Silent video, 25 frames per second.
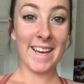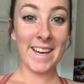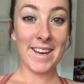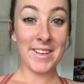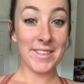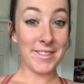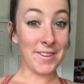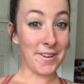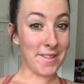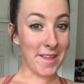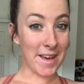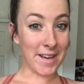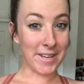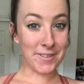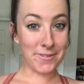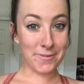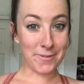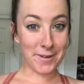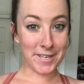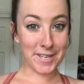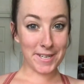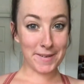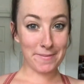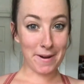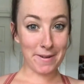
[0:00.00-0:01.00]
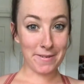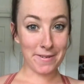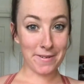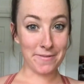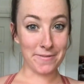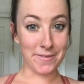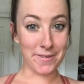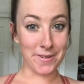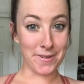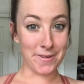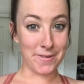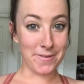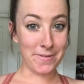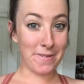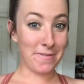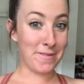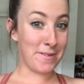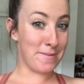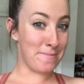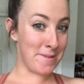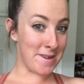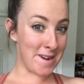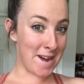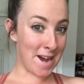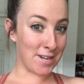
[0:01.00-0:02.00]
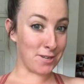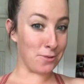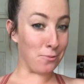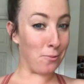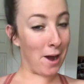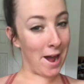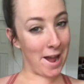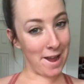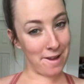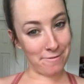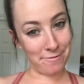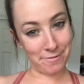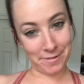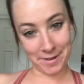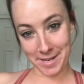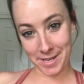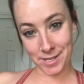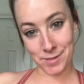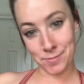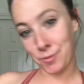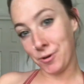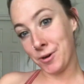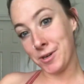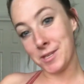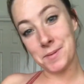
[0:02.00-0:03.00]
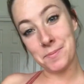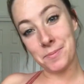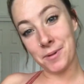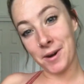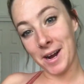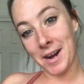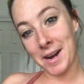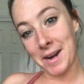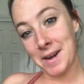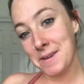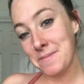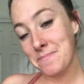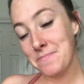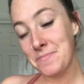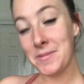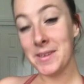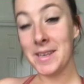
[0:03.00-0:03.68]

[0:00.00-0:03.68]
So thanks for watching my review of the Panache Wirefree Sports Bra.